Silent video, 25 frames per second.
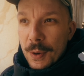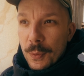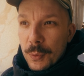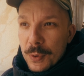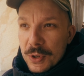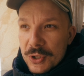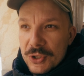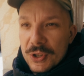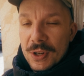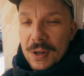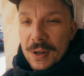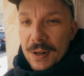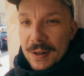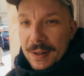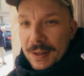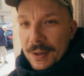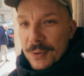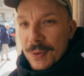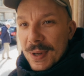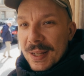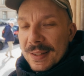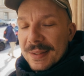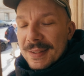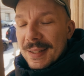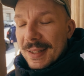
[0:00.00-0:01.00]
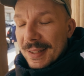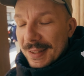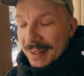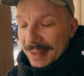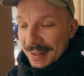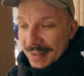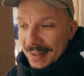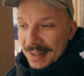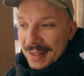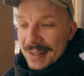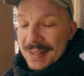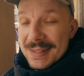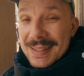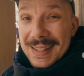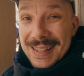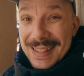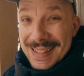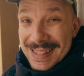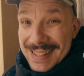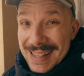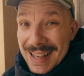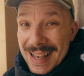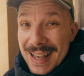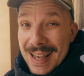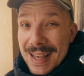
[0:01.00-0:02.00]
which are granting the
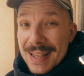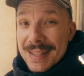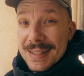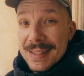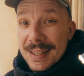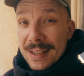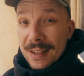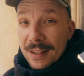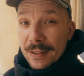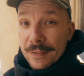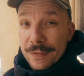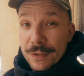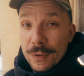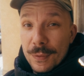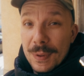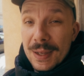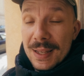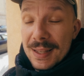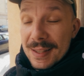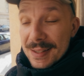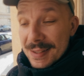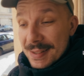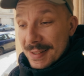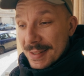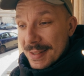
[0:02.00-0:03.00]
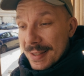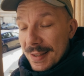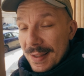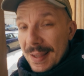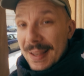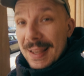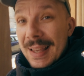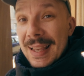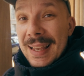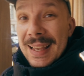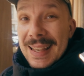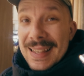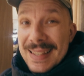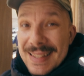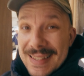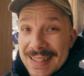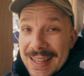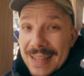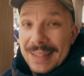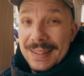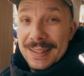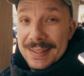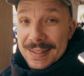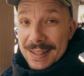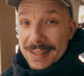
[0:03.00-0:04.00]
success, influence,
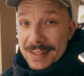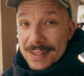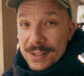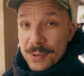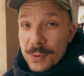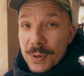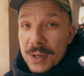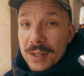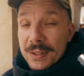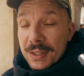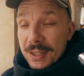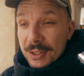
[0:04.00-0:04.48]
status, and so on.